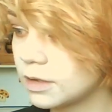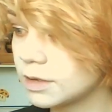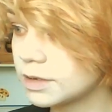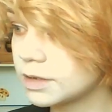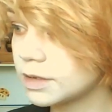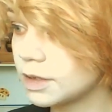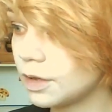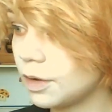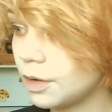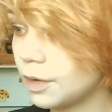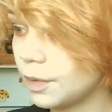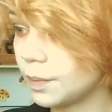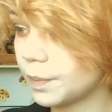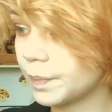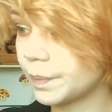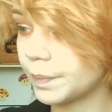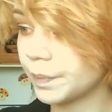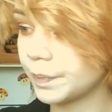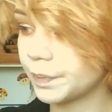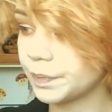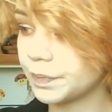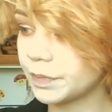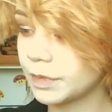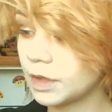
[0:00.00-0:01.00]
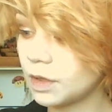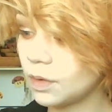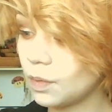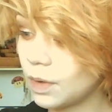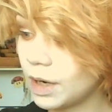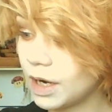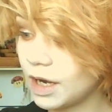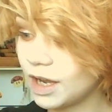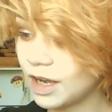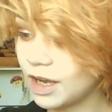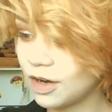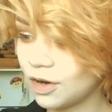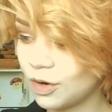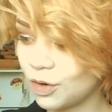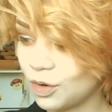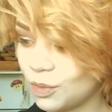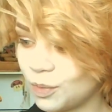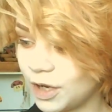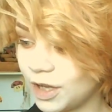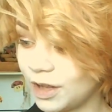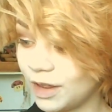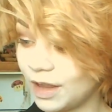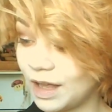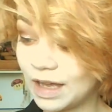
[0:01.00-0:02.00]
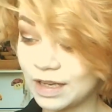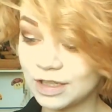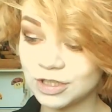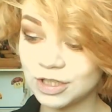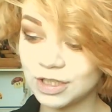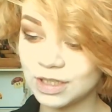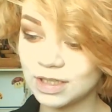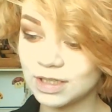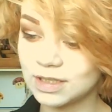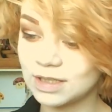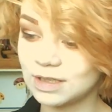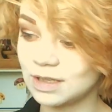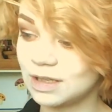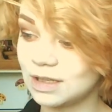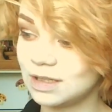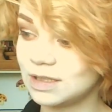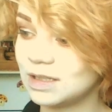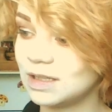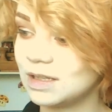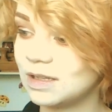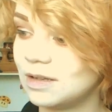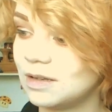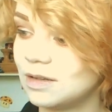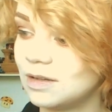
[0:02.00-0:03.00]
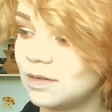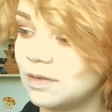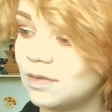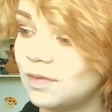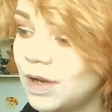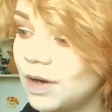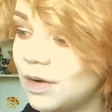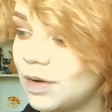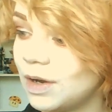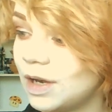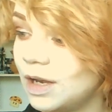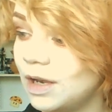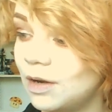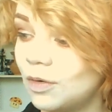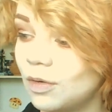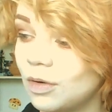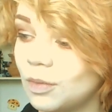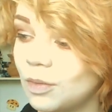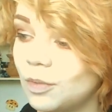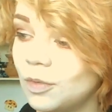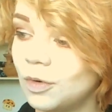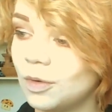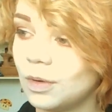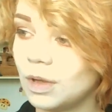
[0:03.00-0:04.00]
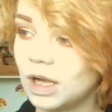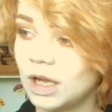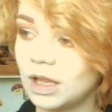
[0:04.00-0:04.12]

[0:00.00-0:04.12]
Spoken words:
So the way I curl my lashes isn't very normal.